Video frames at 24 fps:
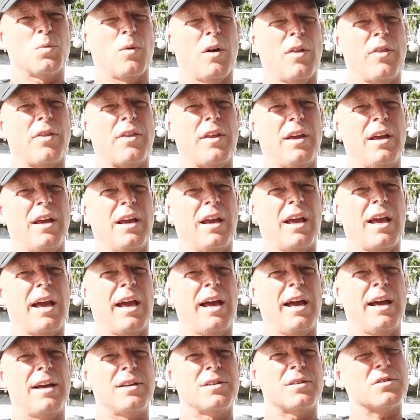One thing
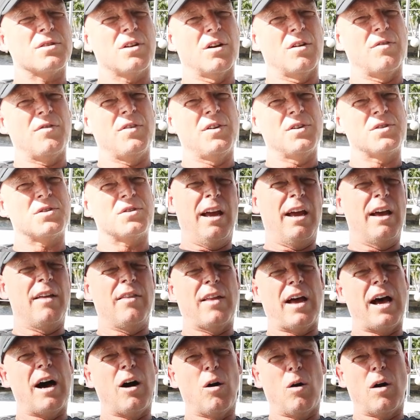has surfaced in
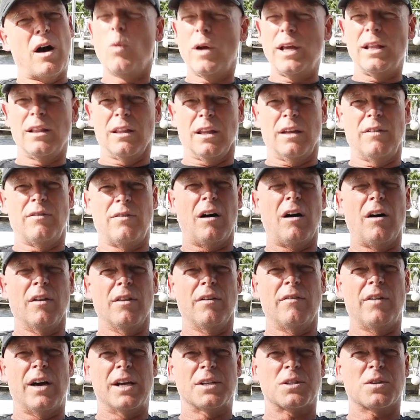how we live on
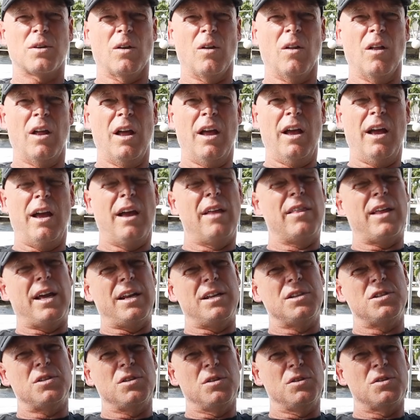the vessel, and that
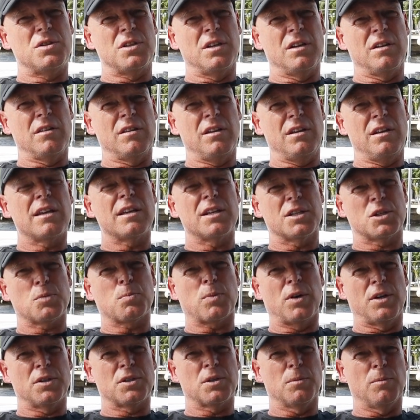is using the KISS
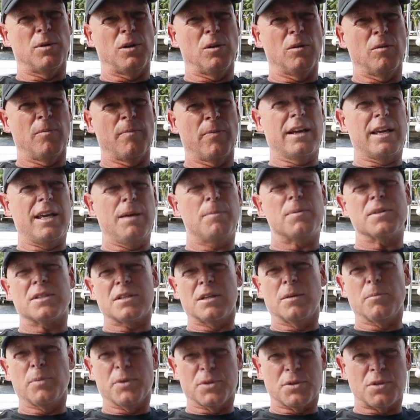principle, keep it
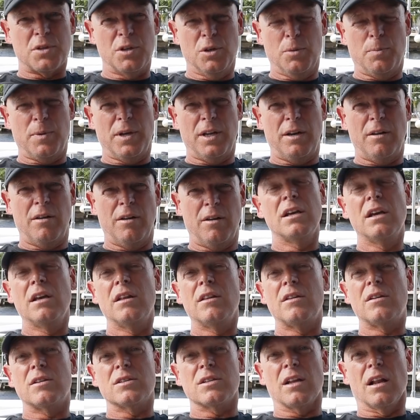simple, stupid.
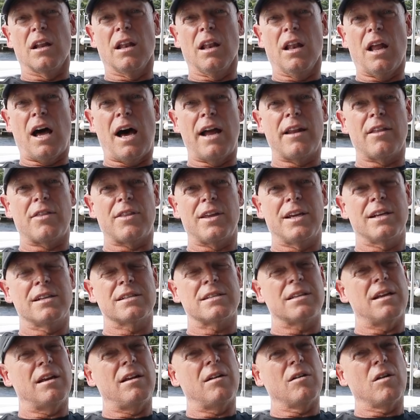There's a lot of things
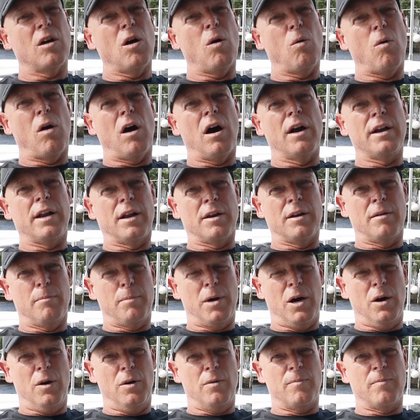that go on a
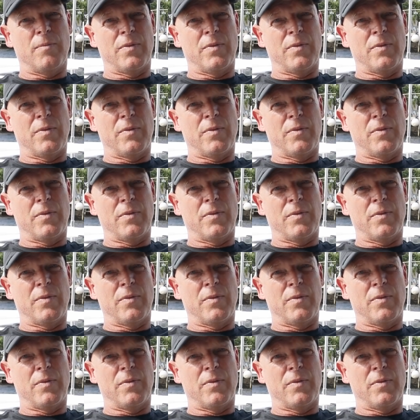boat,